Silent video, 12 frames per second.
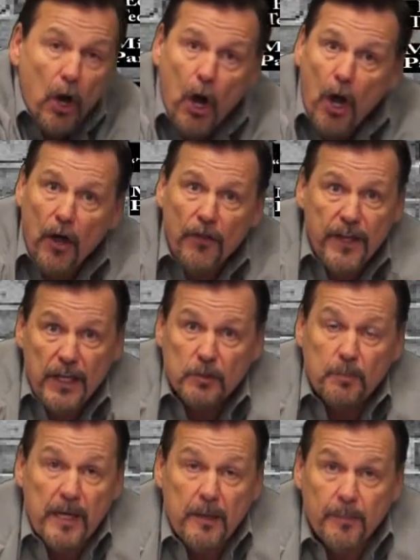all
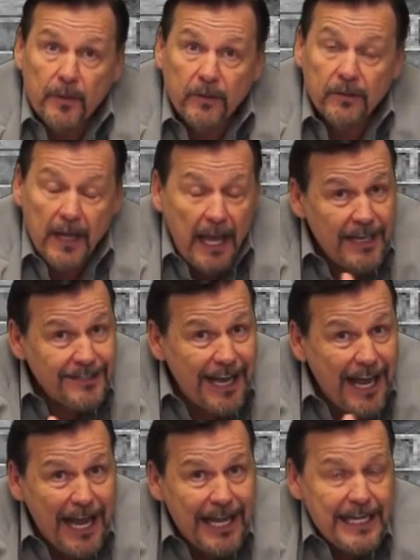these people, as
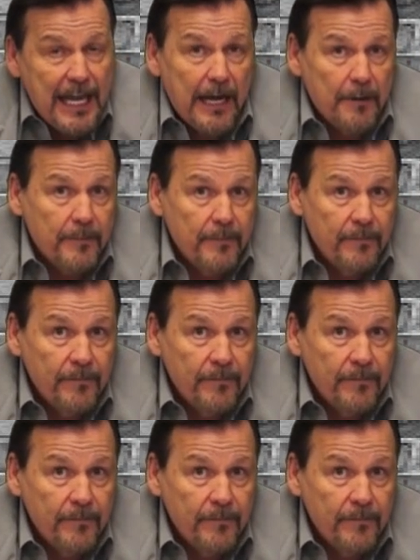I am,